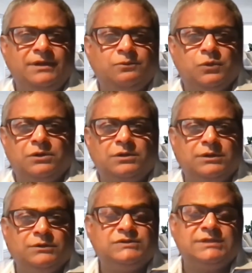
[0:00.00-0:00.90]

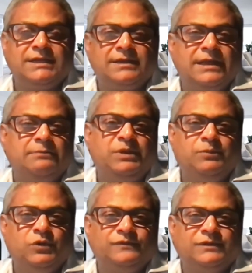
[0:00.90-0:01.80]
workloads that can be
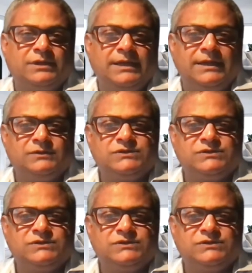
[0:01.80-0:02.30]
moved to the cloud.